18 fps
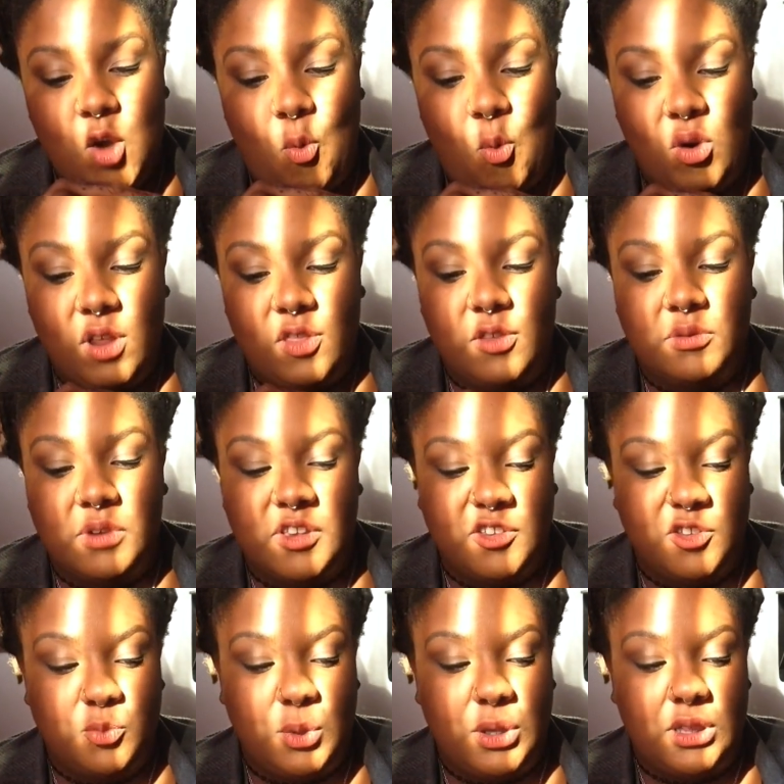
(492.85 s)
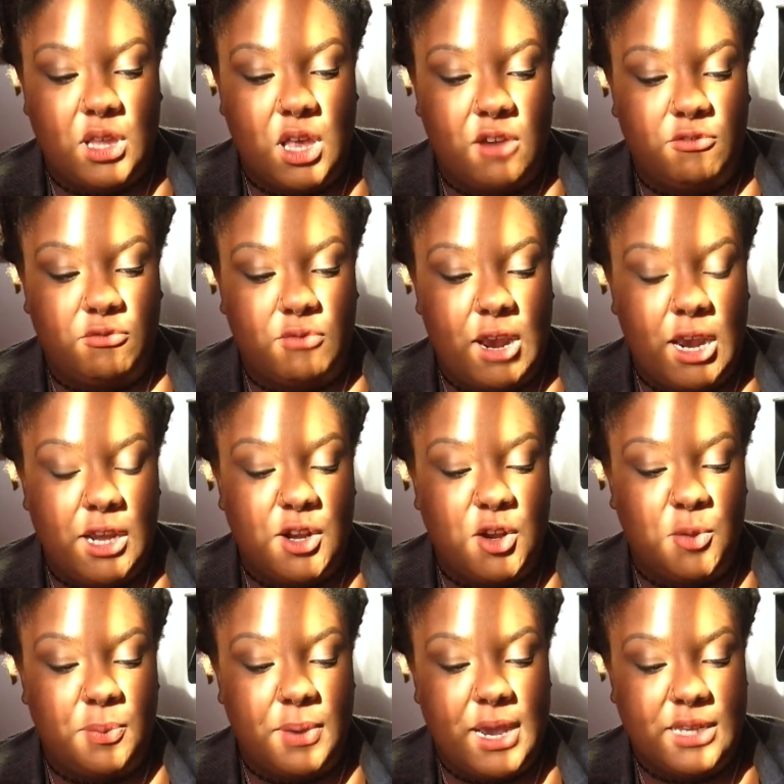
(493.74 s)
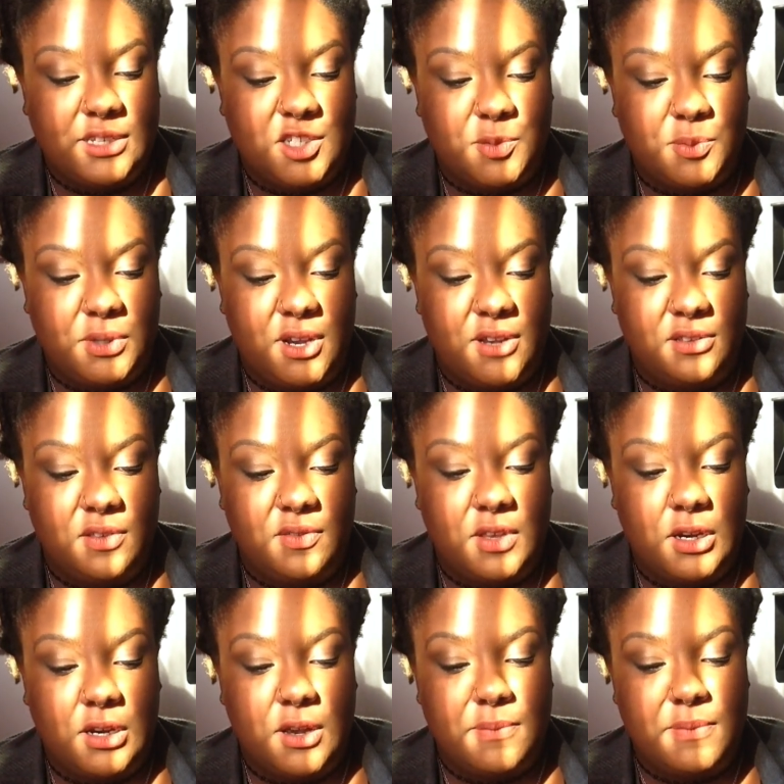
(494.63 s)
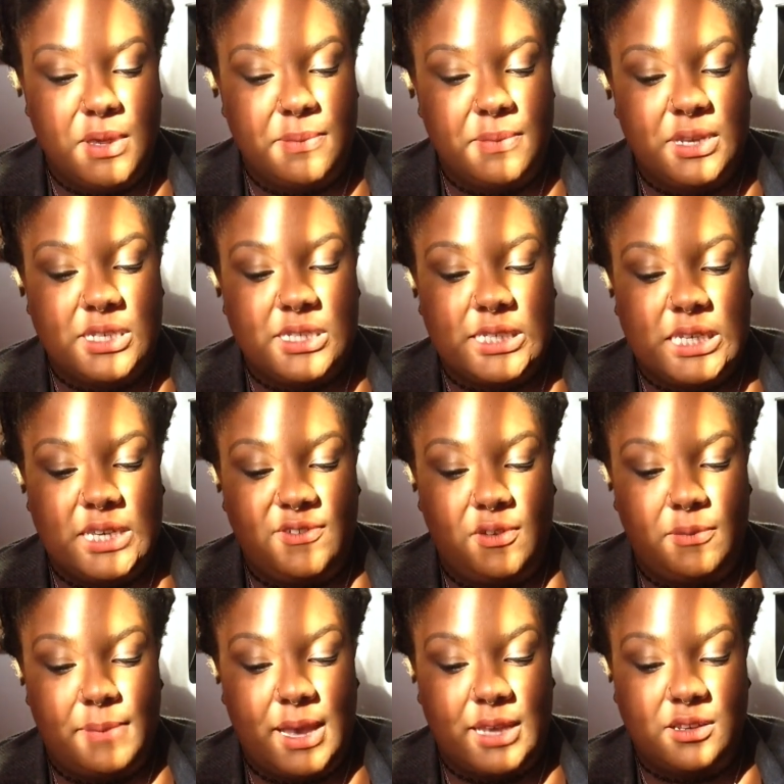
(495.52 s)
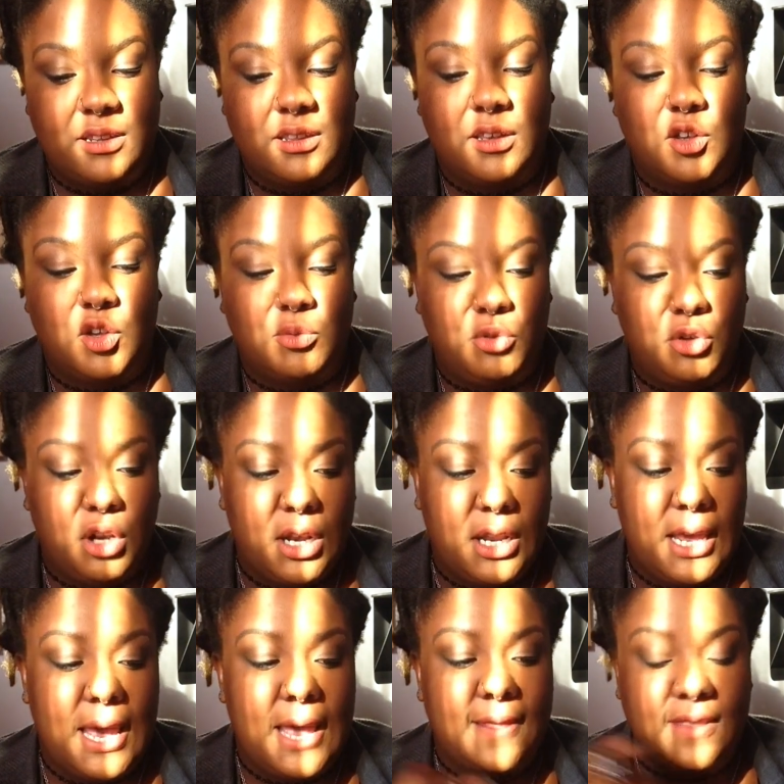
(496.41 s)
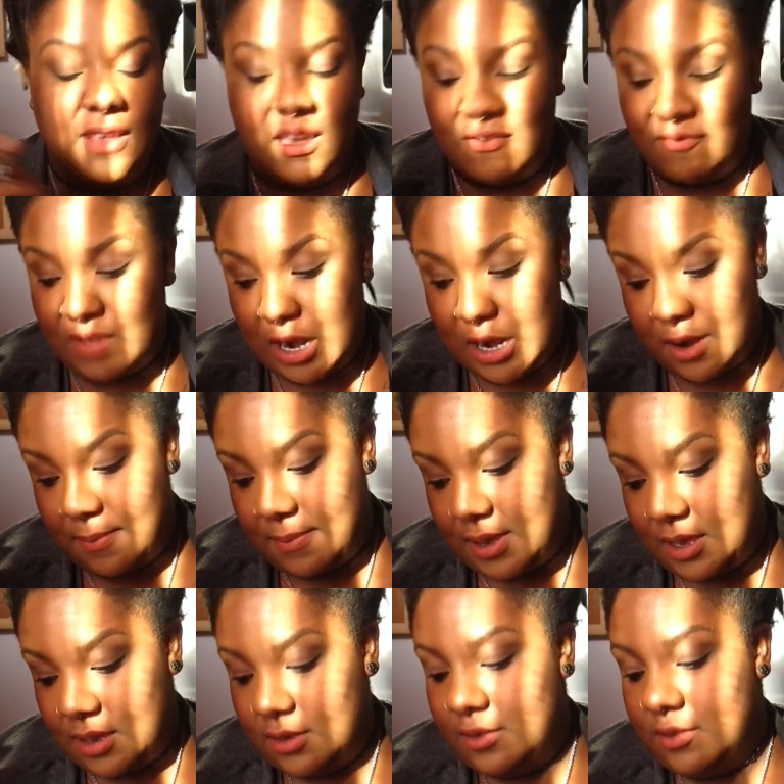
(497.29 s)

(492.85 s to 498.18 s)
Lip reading: One of the reasons we love Write Notepads is because of their commitment to giving back to the community and the environment.